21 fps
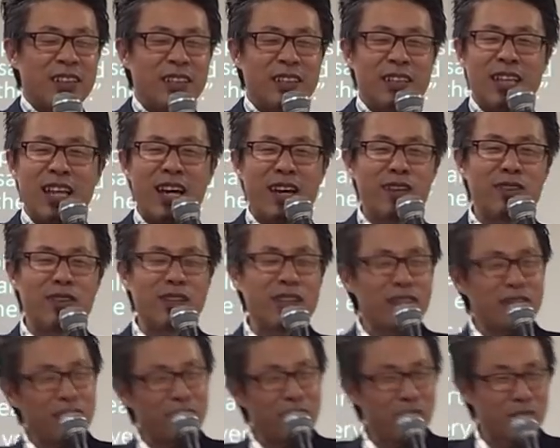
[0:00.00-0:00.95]

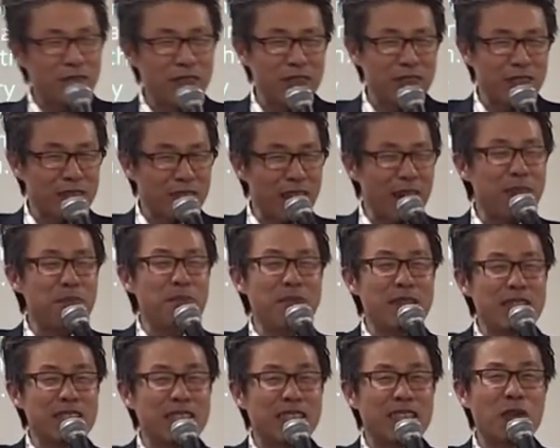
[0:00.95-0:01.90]
That
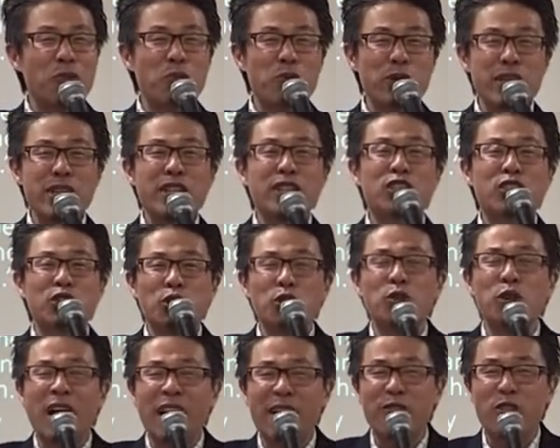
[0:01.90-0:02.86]
means that we
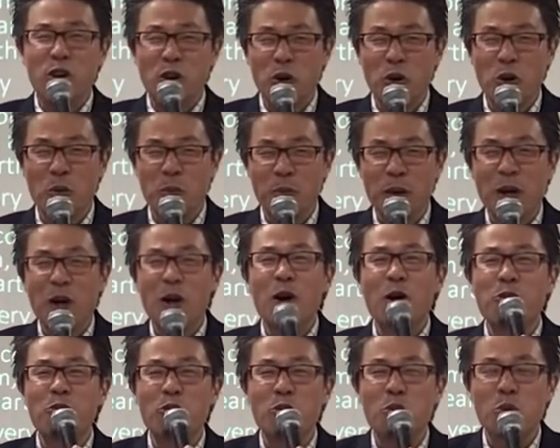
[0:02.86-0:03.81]
too have a hope of a